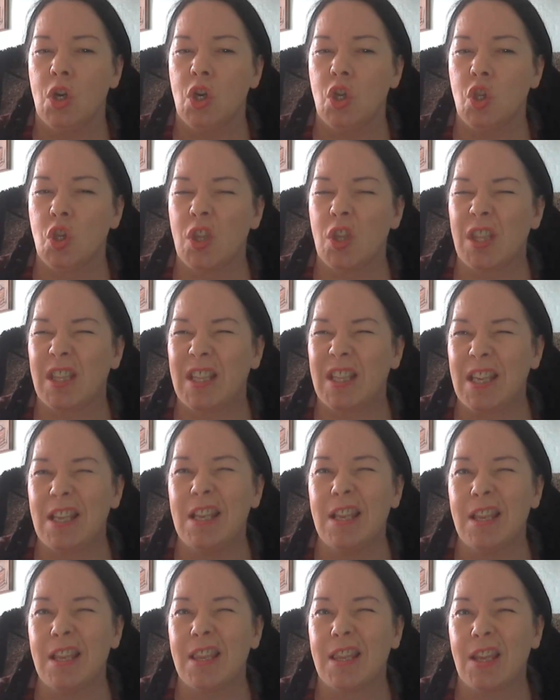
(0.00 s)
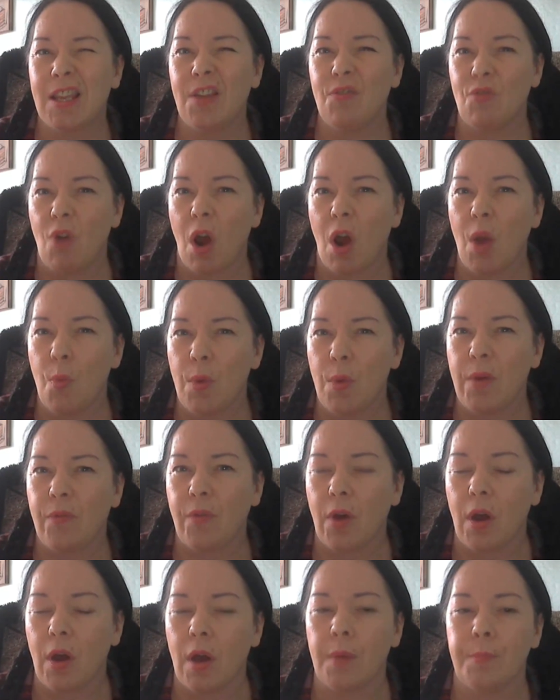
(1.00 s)
just didn't sit right with
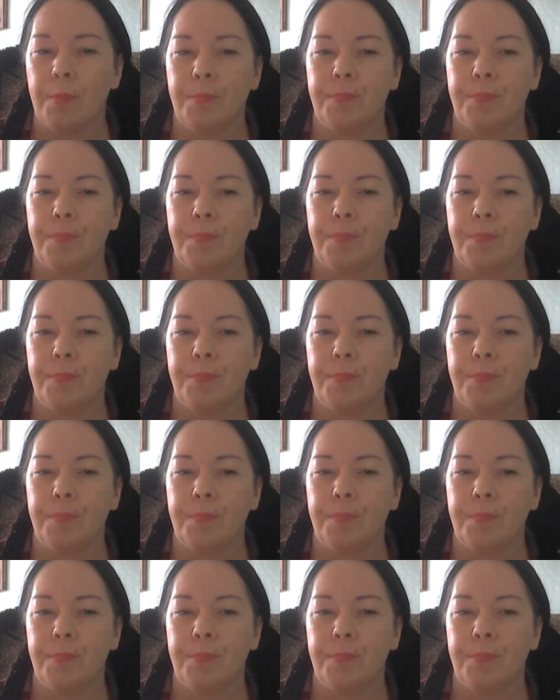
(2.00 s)
her.